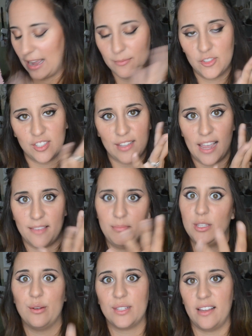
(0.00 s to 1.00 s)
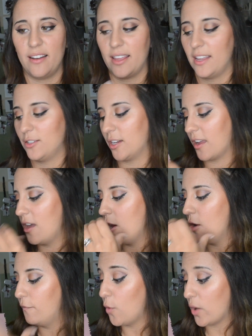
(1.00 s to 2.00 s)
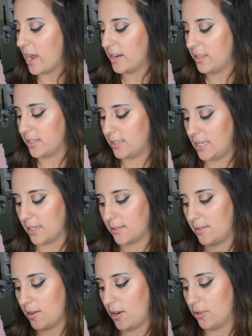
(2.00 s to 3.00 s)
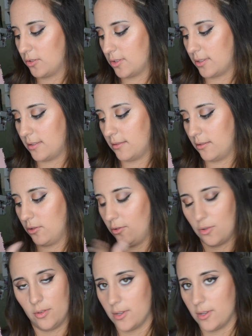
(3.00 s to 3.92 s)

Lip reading: I'm so excited I can't talk. 4 out of the 6 are just neutral